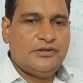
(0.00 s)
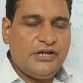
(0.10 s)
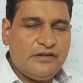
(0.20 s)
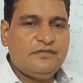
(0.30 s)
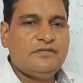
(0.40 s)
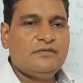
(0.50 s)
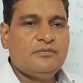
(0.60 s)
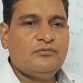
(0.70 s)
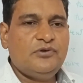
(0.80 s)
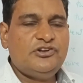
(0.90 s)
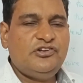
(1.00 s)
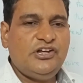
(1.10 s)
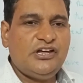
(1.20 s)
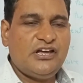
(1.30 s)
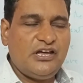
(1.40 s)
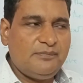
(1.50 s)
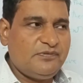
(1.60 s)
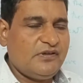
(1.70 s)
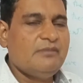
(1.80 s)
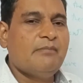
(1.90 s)
things which he
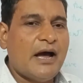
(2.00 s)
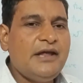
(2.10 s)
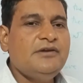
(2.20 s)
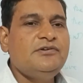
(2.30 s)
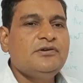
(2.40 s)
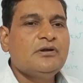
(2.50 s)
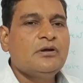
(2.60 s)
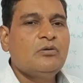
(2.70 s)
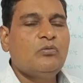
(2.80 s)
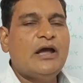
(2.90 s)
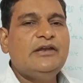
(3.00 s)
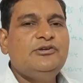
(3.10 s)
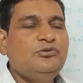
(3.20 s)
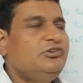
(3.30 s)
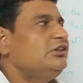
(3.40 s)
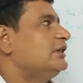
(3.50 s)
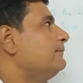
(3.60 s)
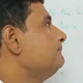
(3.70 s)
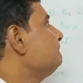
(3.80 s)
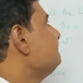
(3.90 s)
keeps in mind while using them?